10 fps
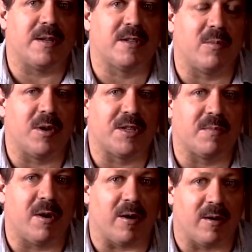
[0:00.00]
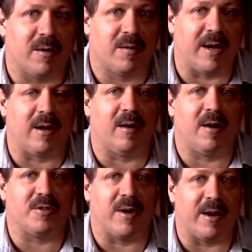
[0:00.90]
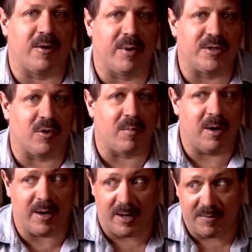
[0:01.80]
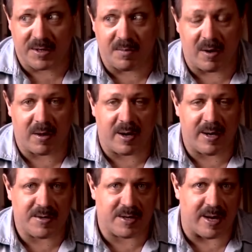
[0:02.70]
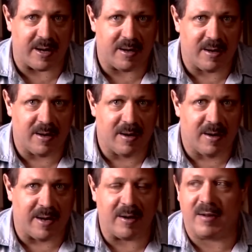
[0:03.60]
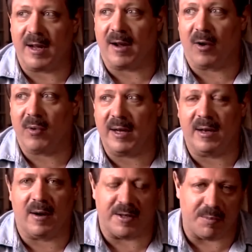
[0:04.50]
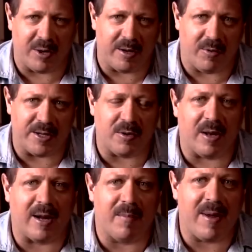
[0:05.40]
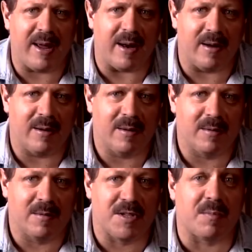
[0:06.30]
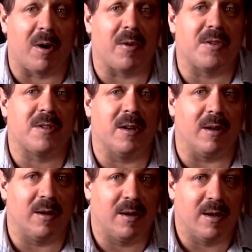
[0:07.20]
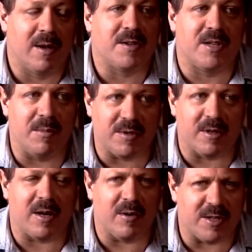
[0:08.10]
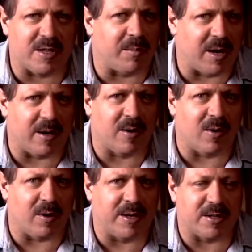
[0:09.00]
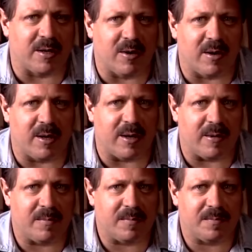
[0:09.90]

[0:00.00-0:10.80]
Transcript: that's somewhat smarter. Take a larger-headed creature, a monkey, even smarter than a house cat. Now take a really large-brained creature like a man. Smarter still. It seems that there is some kind of correlation going there.